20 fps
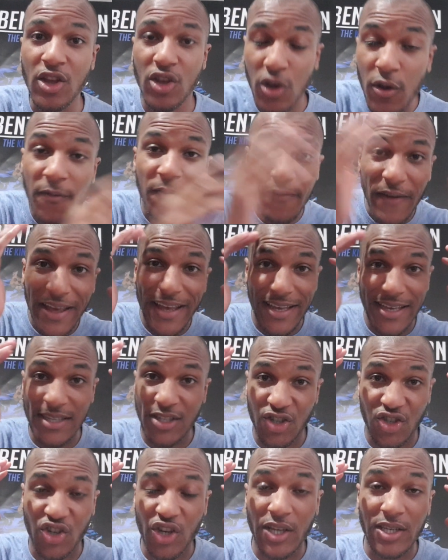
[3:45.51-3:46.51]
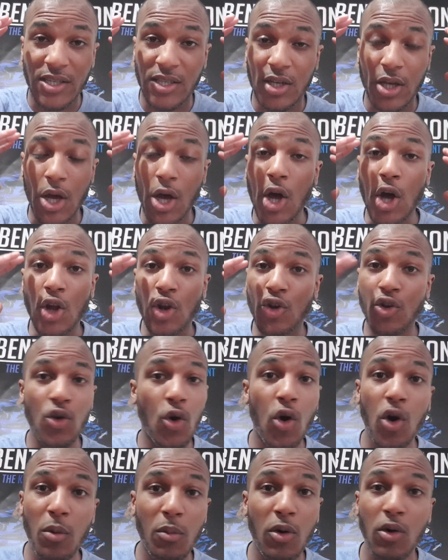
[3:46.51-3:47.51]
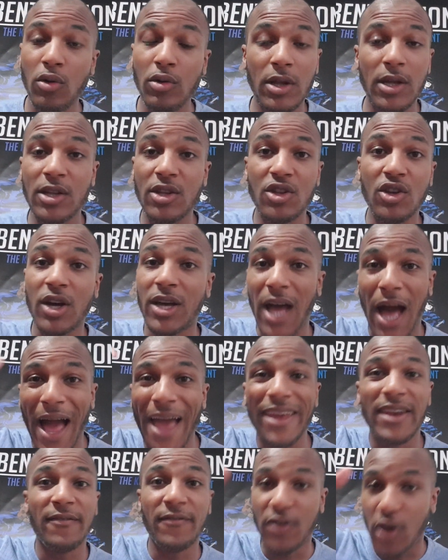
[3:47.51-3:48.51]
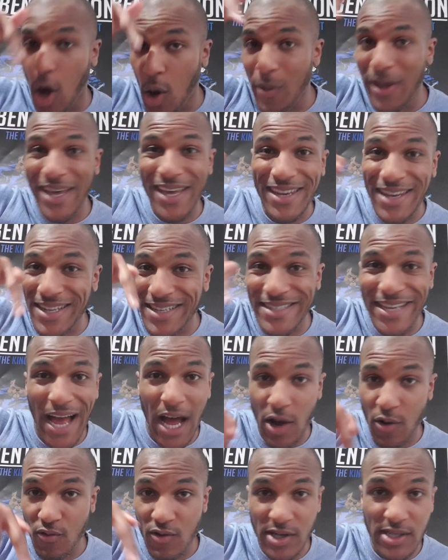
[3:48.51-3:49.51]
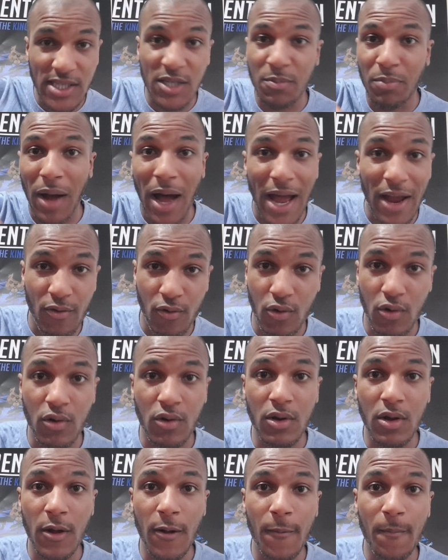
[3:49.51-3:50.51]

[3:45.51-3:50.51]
You think it's just normal and you're kind of going in a downward spiral.